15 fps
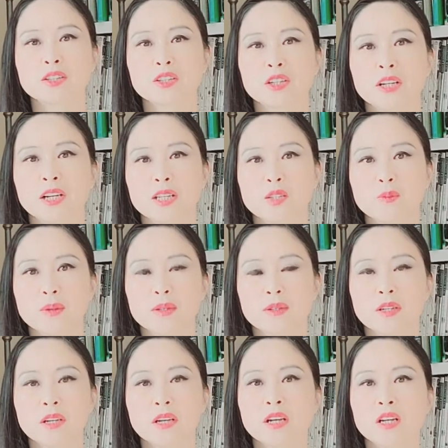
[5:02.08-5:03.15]
her
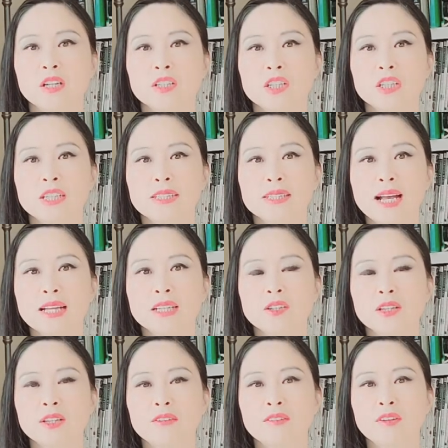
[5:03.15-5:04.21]
husband, she decided
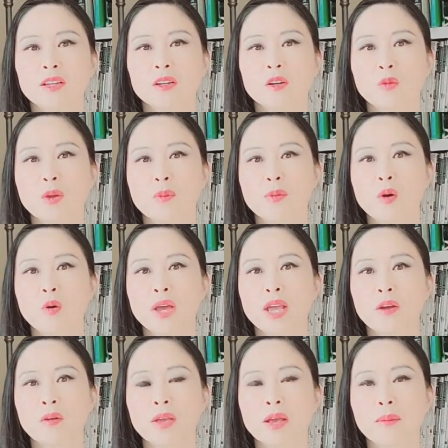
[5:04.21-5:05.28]
to live in a remote
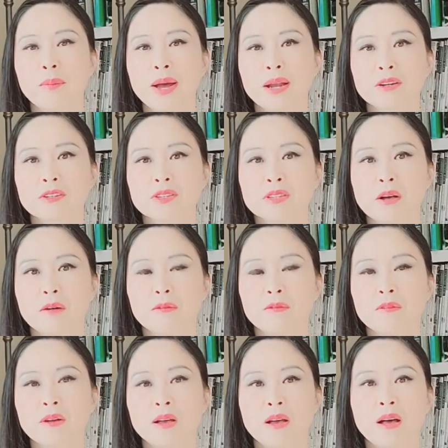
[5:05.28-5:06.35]
area by
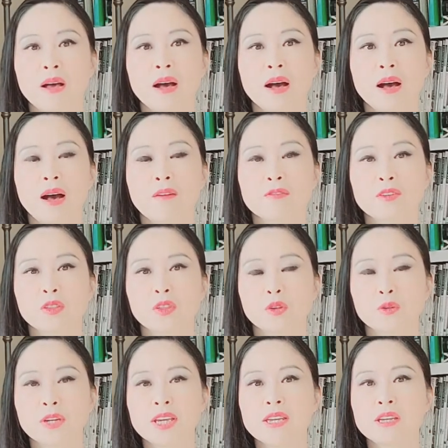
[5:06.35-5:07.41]
herself. After
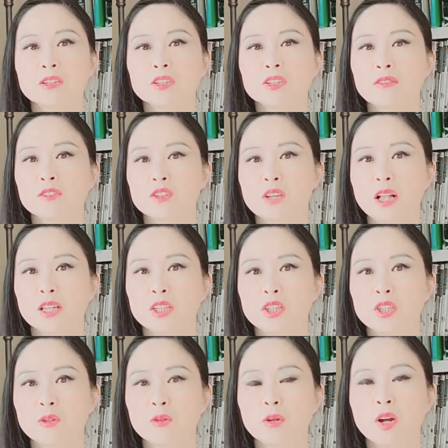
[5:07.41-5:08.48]
3 years of
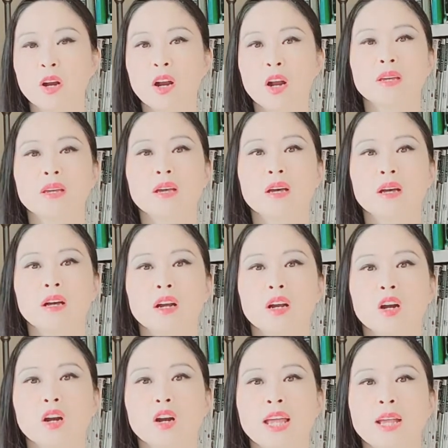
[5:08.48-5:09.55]
solitude,
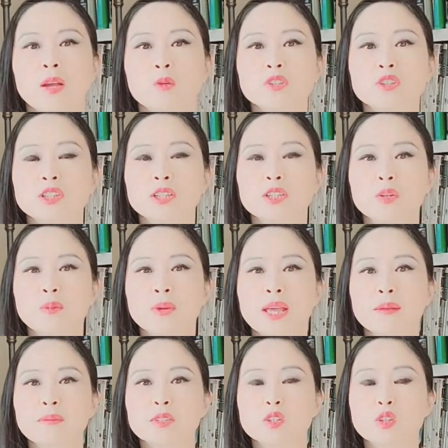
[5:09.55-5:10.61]
her language center
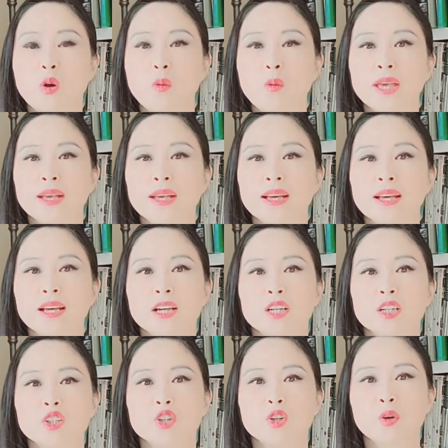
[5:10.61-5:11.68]
became so weak
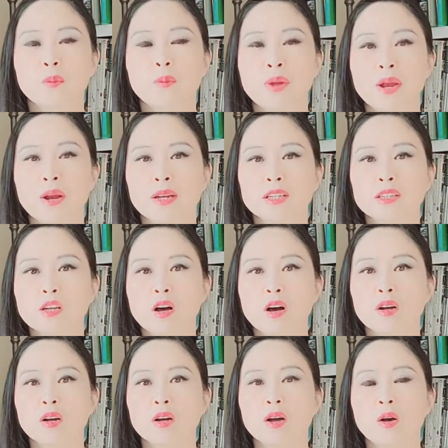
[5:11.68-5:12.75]
she could barely
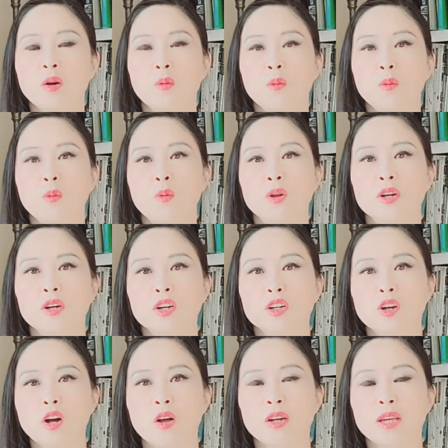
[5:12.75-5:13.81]
talk when her
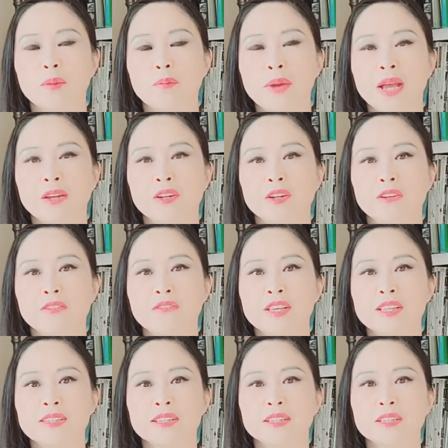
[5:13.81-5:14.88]
colleague paid her a
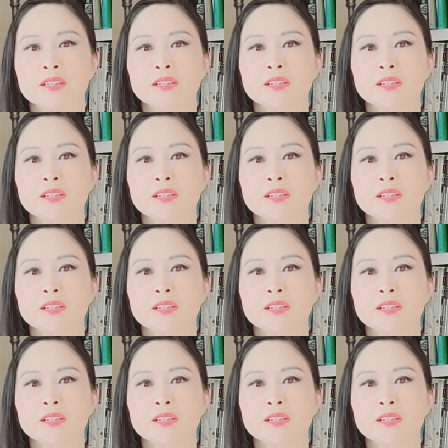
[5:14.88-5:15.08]
visit.